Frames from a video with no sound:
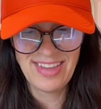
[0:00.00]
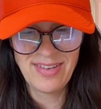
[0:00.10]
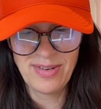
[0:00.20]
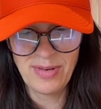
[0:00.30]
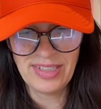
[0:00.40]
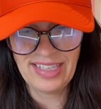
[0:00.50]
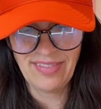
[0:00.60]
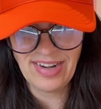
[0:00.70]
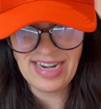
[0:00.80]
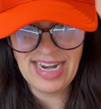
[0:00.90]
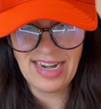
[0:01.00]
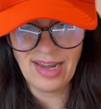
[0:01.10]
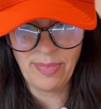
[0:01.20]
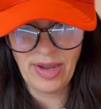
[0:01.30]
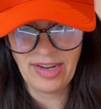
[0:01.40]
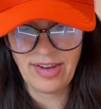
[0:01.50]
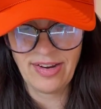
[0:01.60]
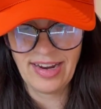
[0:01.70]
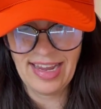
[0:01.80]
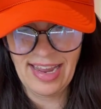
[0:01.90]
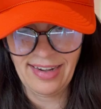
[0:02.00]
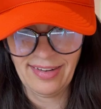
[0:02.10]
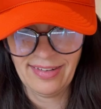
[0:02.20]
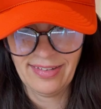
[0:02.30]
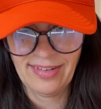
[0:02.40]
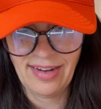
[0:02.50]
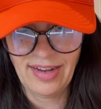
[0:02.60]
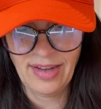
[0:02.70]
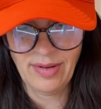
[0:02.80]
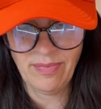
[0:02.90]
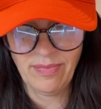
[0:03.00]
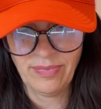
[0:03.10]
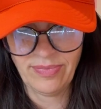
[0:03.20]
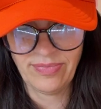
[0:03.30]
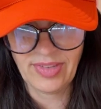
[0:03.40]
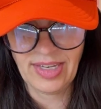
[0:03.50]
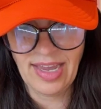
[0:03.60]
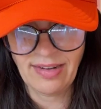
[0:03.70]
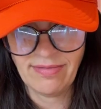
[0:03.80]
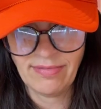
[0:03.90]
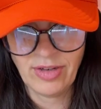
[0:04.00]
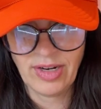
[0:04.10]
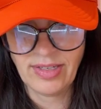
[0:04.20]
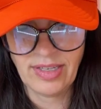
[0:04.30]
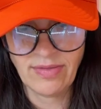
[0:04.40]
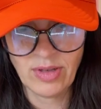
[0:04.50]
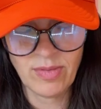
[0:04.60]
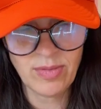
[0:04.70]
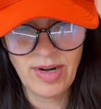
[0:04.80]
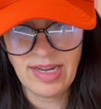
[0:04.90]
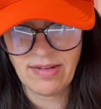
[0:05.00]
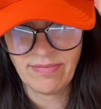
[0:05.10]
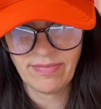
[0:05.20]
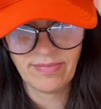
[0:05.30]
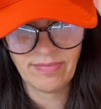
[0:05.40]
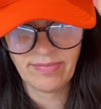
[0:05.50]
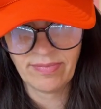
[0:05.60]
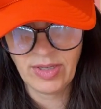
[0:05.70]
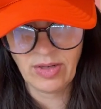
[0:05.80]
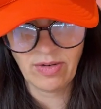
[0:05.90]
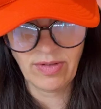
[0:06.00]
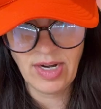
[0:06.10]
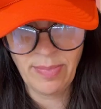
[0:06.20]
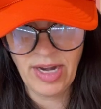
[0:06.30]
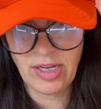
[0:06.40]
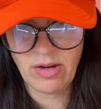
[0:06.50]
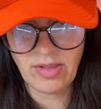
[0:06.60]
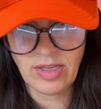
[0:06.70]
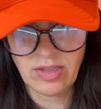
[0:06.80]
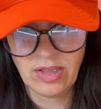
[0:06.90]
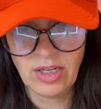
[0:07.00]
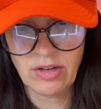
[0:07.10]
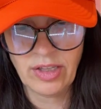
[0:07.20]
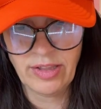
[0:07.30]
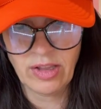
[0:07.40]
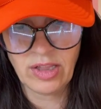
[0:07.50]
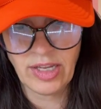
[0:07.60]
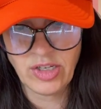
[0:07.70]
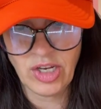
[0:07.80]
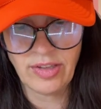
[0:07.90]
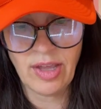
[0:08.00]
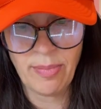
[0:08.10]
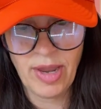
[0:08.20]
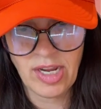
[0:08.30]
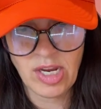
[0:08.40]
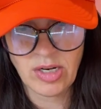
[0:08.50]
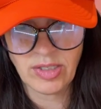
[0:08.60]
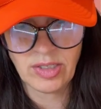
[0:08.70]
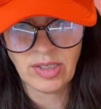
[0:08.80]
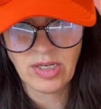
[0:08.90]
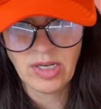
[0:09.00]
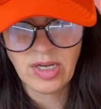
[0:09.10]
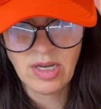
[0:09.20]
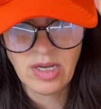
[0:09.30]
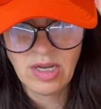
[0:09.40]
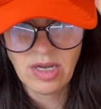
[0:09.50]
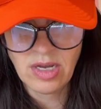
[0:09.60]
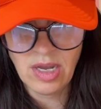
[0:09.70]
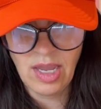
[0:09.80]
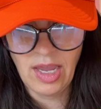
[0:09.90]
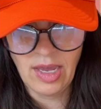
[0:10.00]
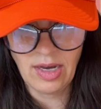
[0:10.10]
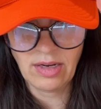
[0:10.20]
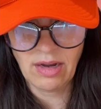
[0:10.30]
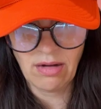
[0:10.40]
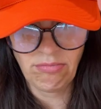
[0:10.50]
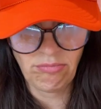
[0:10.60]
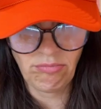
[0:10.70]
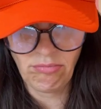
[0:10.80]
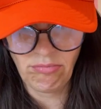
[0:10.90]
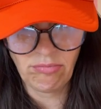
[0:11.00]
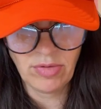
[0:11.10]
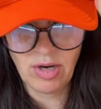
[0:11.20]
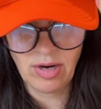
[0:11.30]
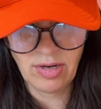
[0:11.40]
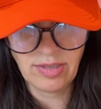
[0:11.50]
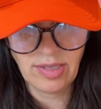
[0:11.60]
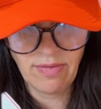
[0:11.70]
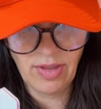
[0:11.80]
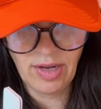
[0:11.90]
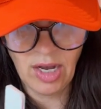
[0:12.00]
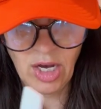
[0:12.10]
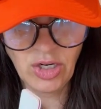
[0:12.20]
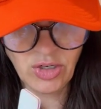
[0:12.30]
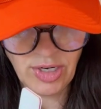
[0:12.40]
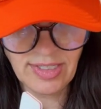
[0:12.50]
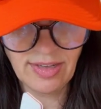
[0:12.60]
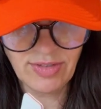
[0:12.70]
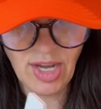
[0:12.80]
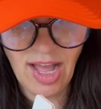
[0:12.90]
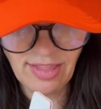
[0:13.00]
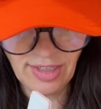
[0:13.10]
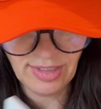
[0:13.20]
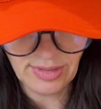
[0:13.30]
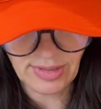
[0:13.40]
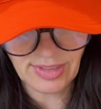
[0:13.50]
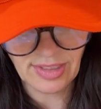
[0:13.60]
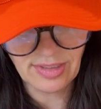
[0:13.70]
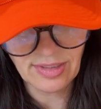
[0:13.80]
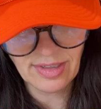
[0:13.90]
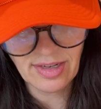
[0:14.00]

You will never need a pedicure again. Again, you're gonna save so much money. You don't need a pedicure. These literally look like gel nail pedicures. And you're gonna save like hundreds of dollars.